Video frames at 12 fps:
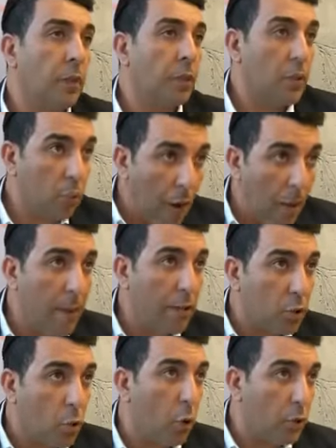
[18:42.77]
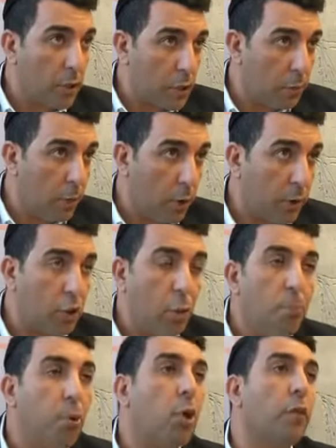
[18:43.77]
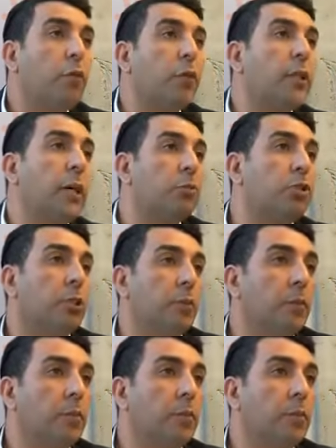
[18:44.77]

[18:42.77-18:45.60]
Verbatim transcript: The rabbis call this book the book of redemption.